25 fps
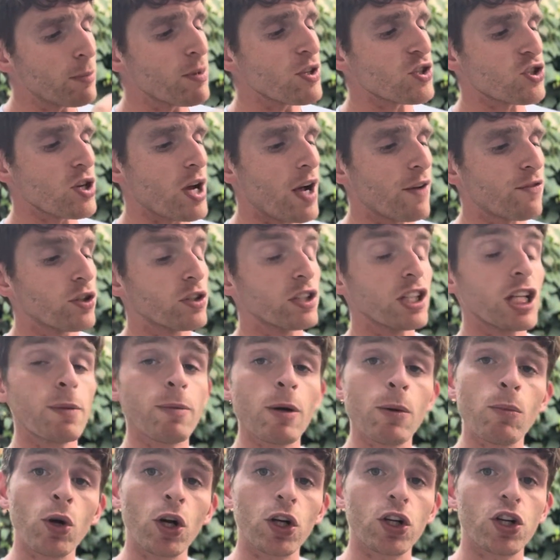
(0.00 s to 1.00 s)
softer, a little
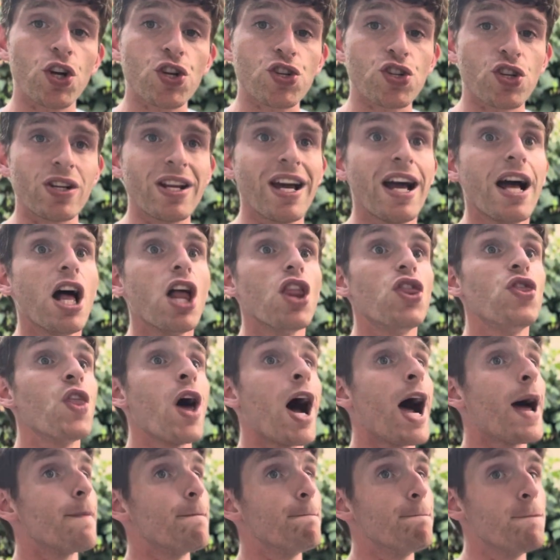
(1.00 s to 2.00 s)
bit more cushion,
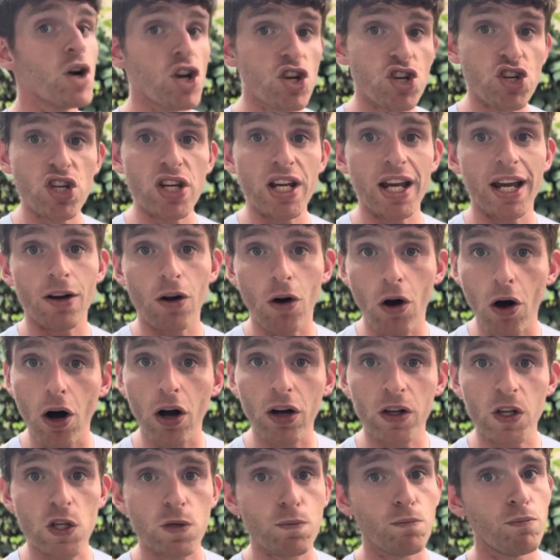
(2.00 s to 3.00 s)
not mushy at all, because